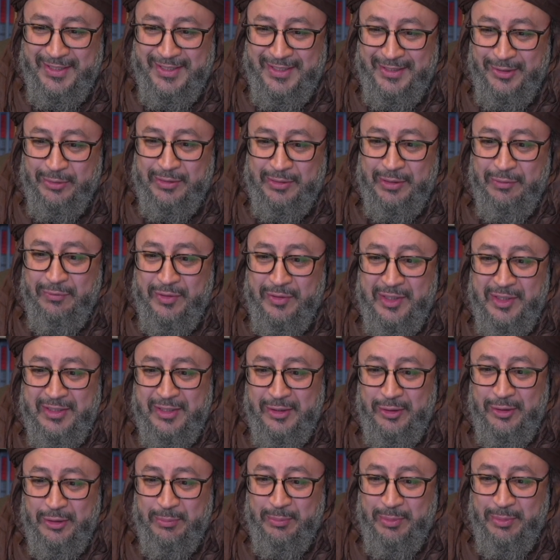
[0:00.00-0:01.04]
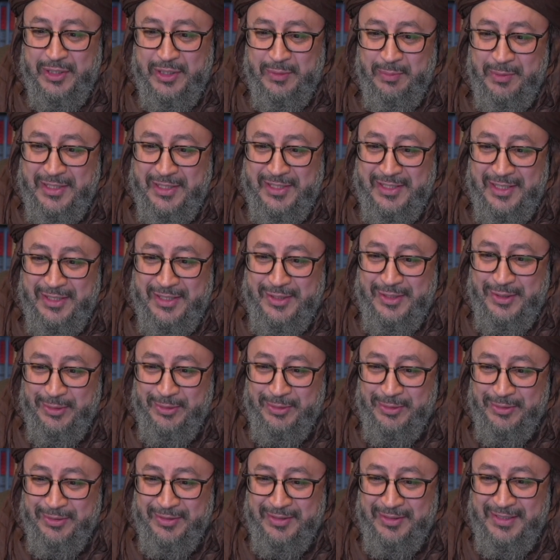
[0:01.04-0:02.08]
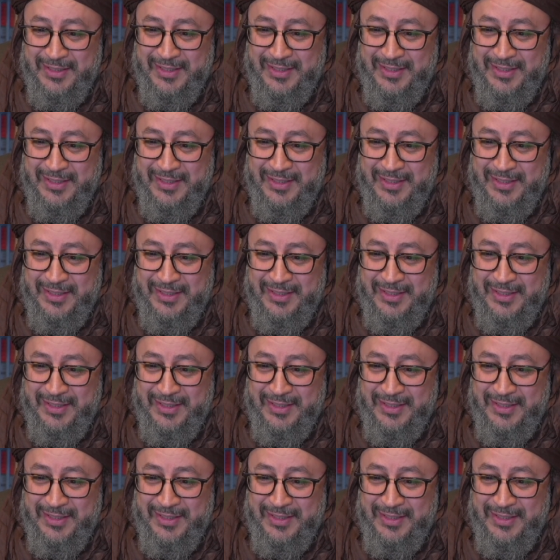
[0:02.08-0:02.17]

Not everything that you embrace makes sense to you.